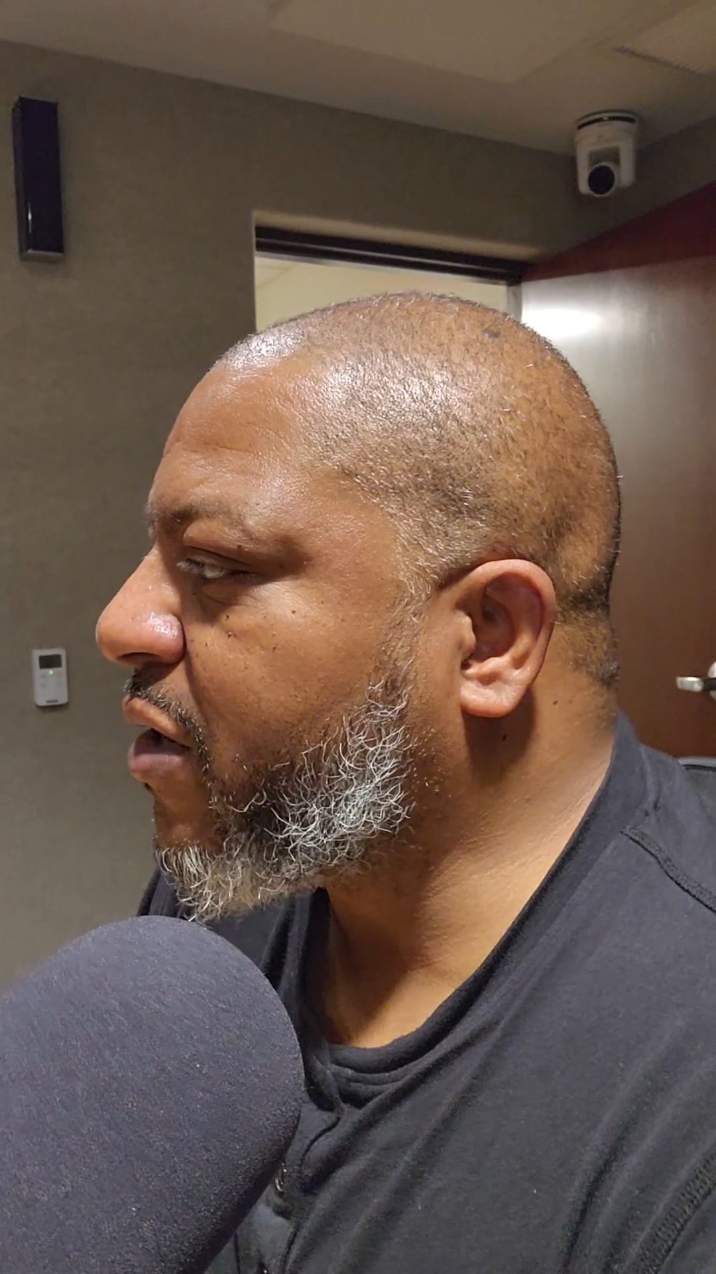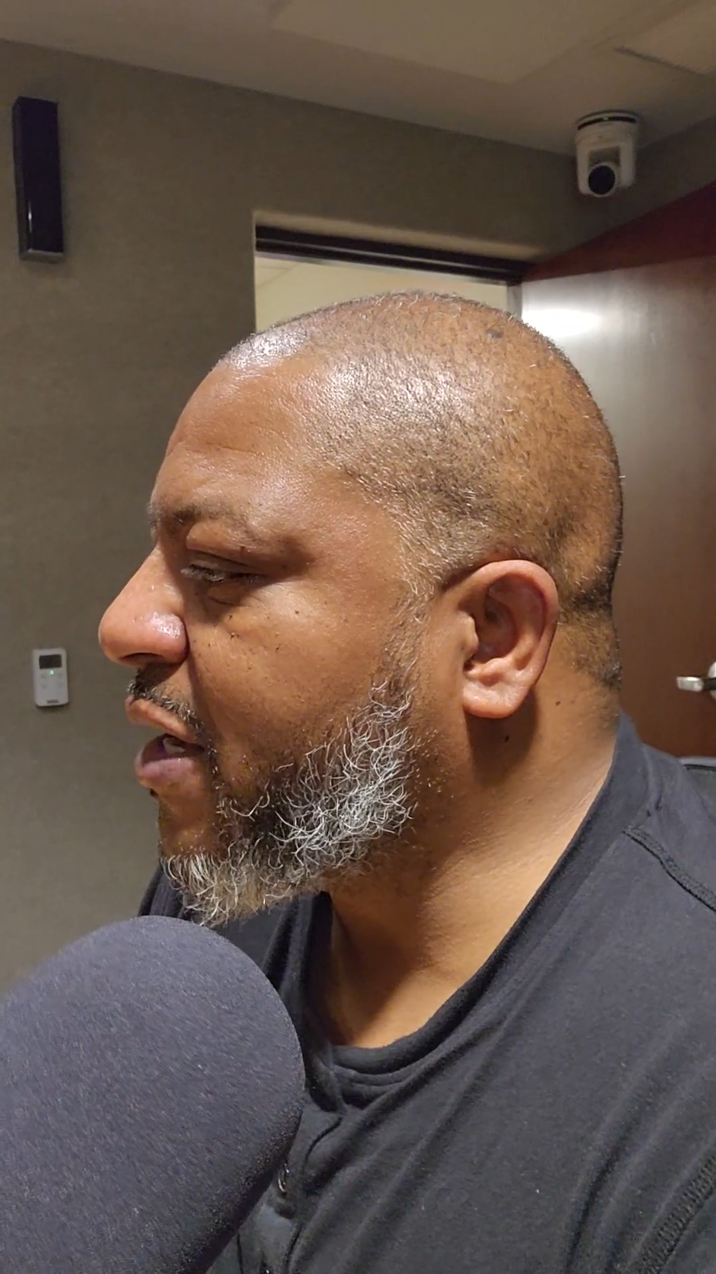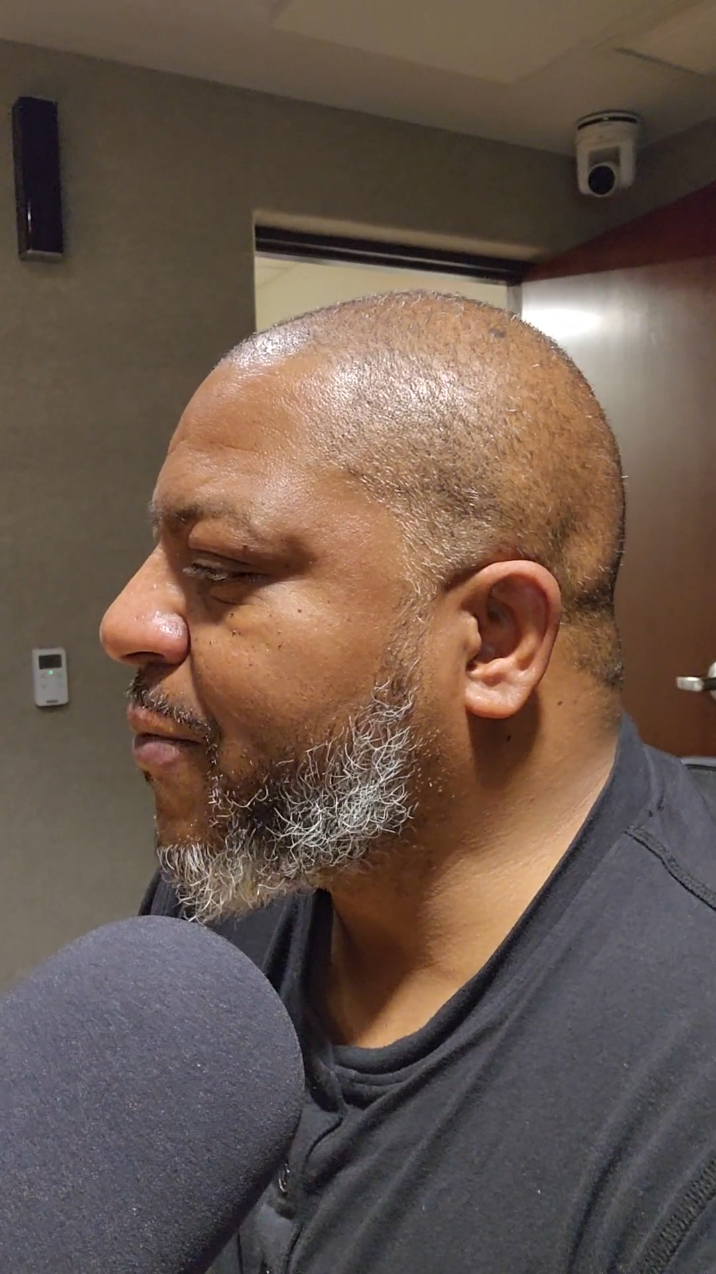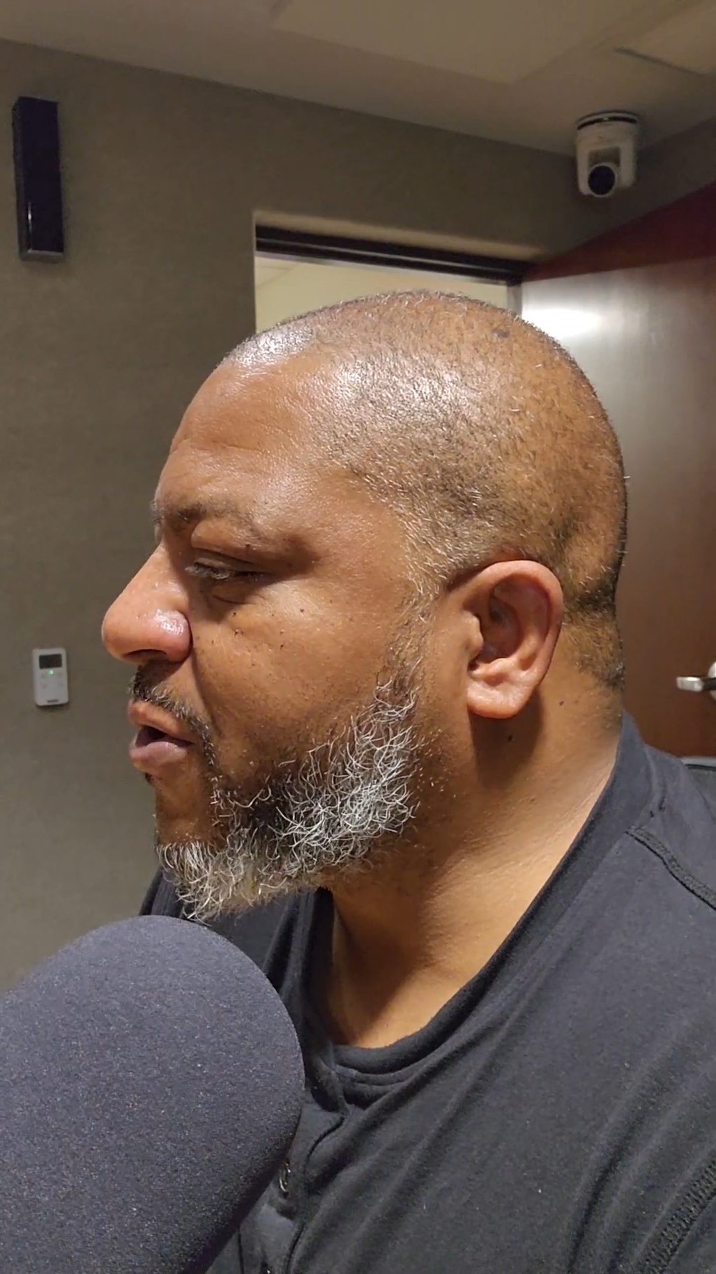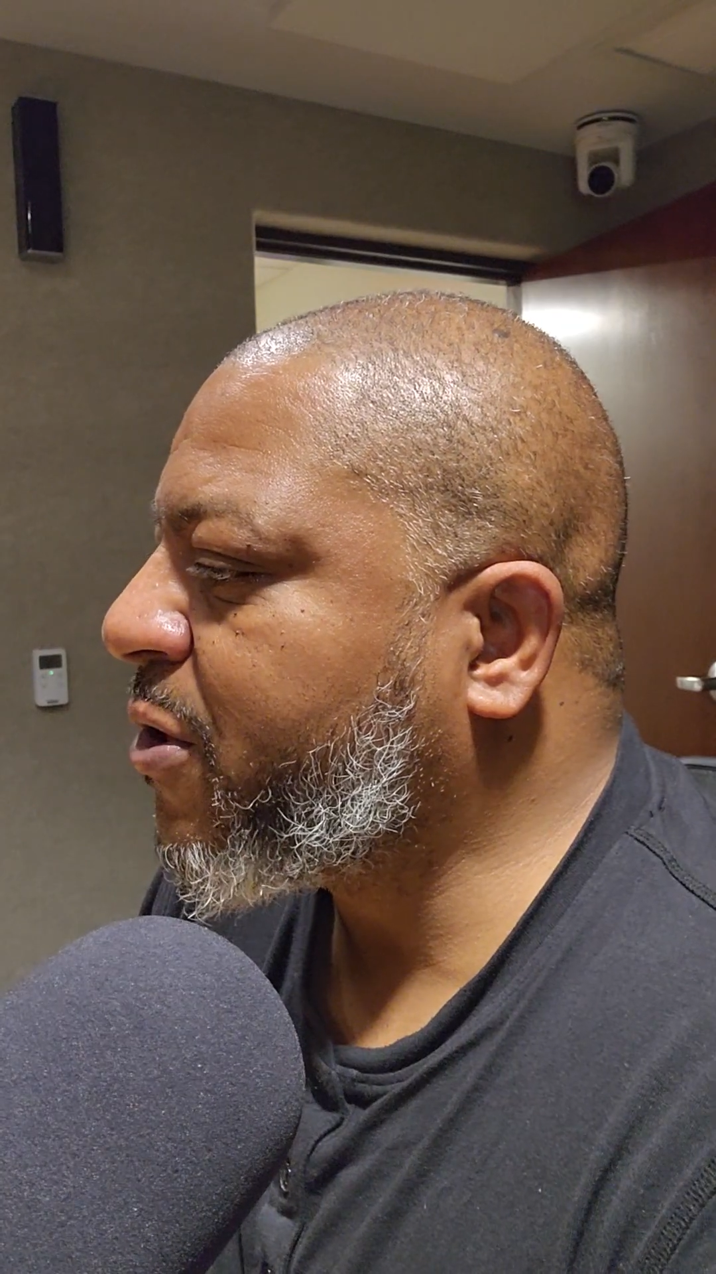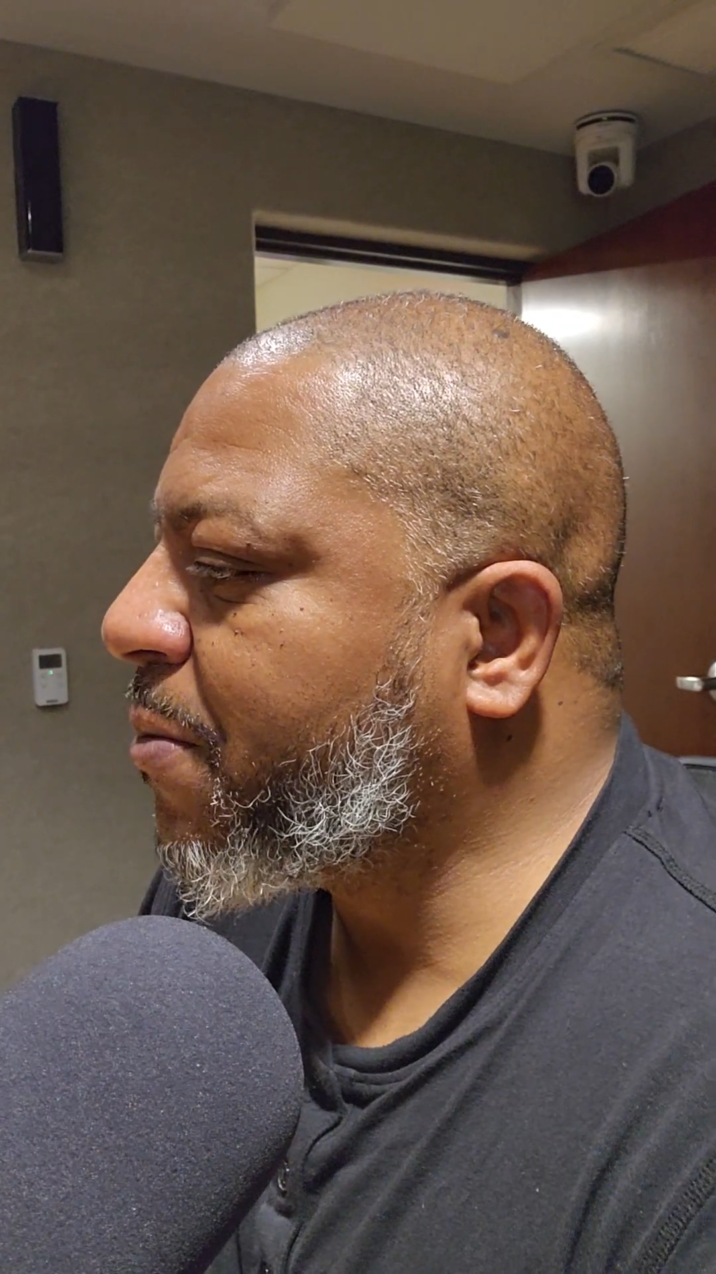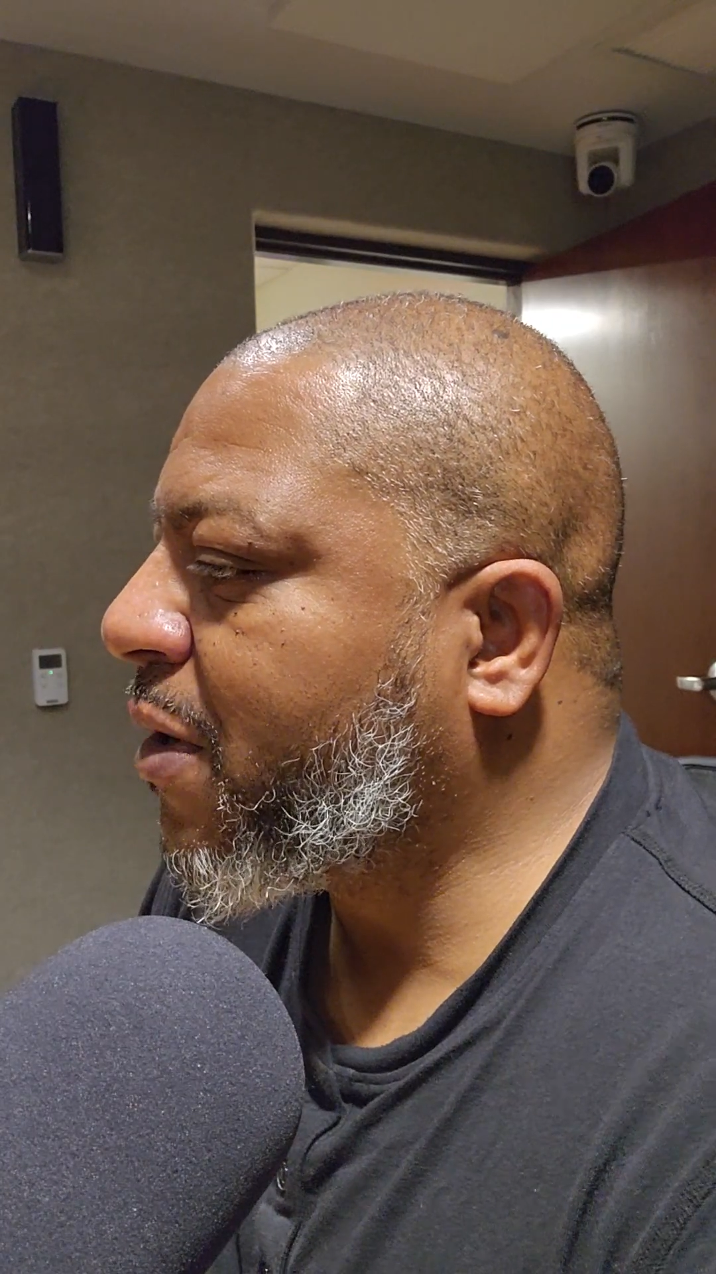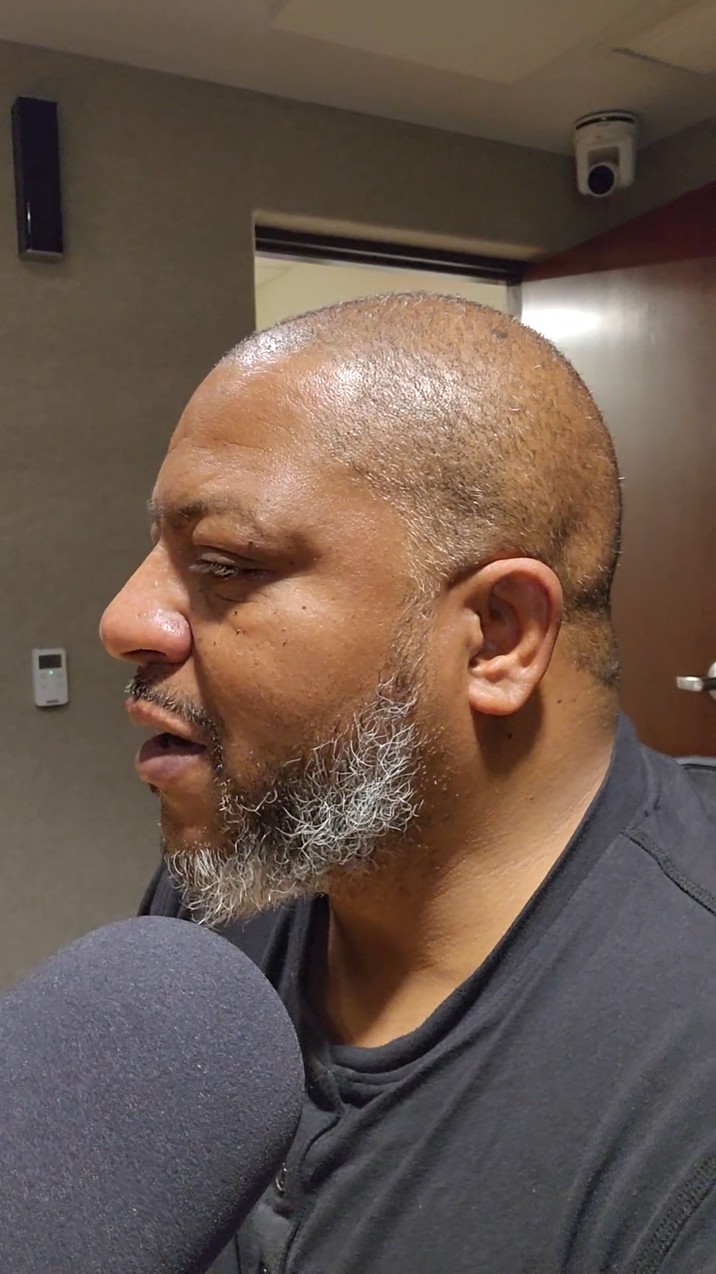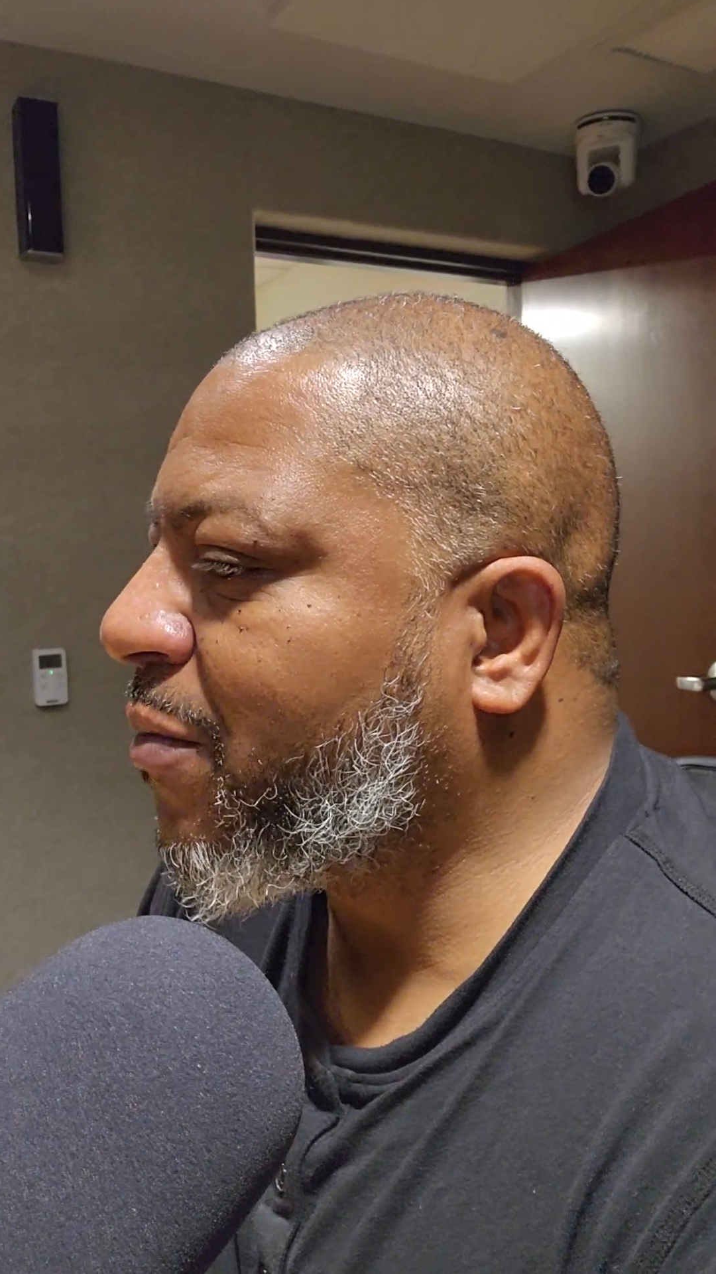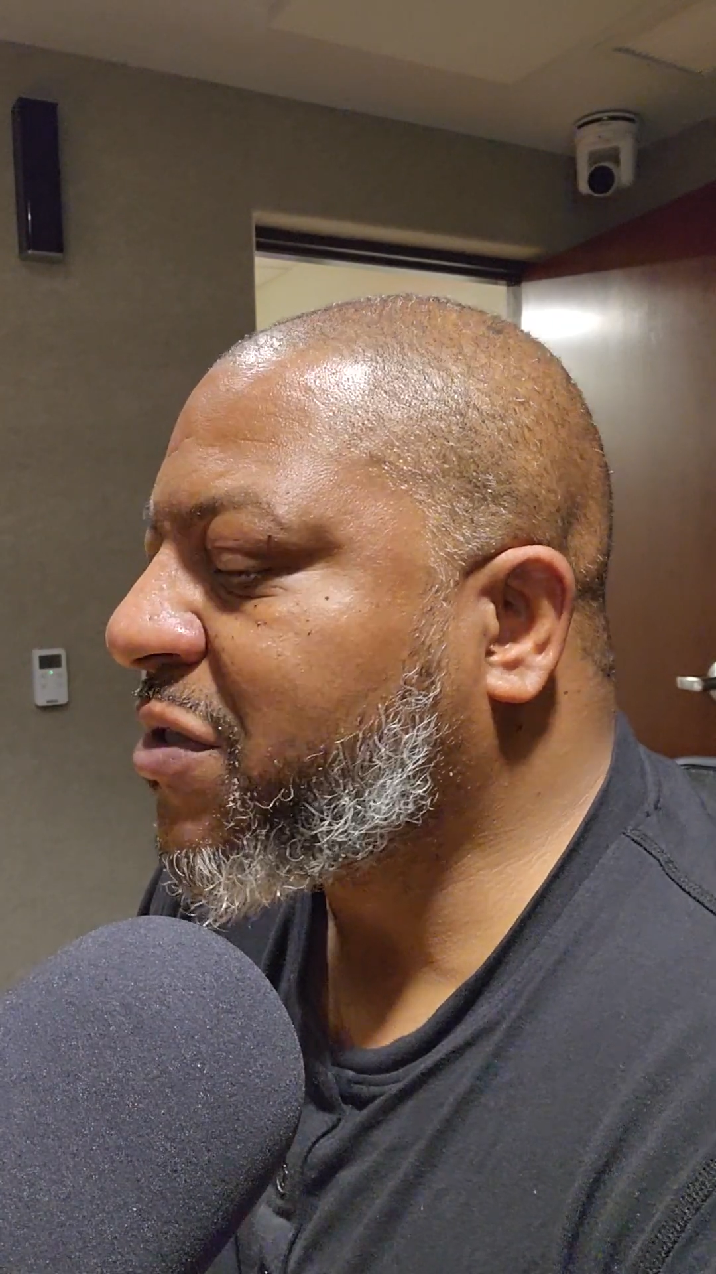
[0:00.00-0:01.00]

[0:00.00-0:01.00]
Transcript: neighborhood mom,